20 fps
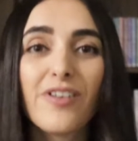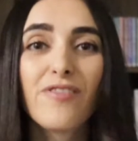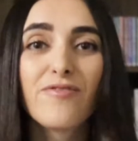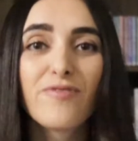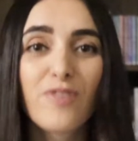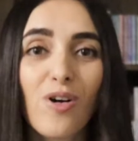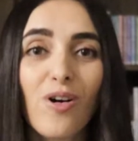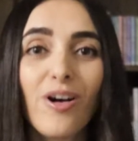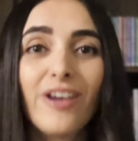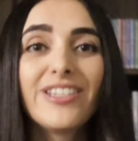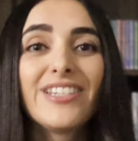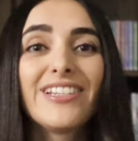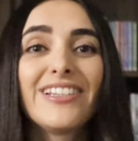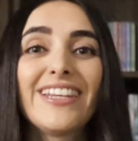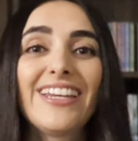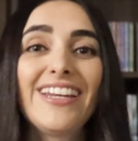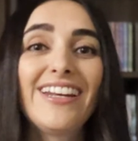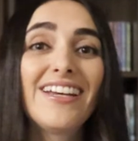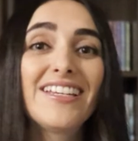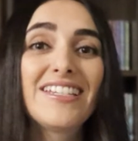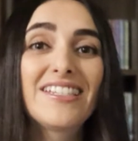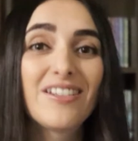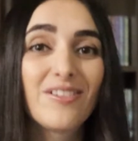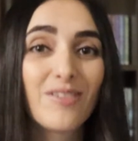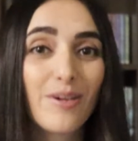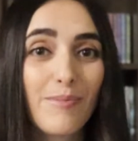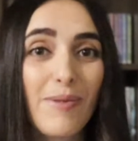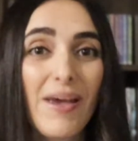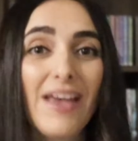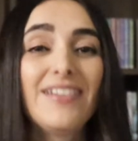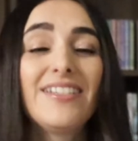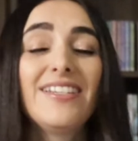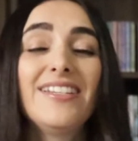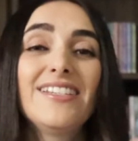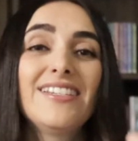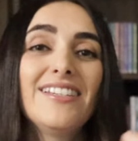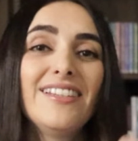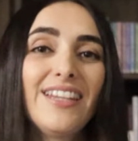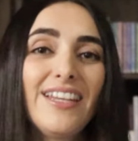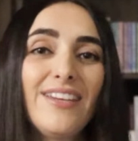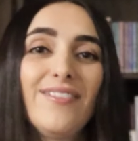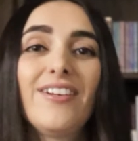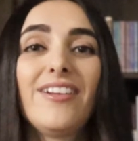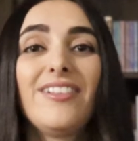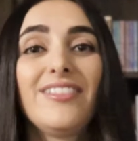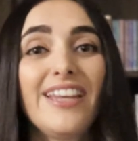of God to lead us to repentance and lead,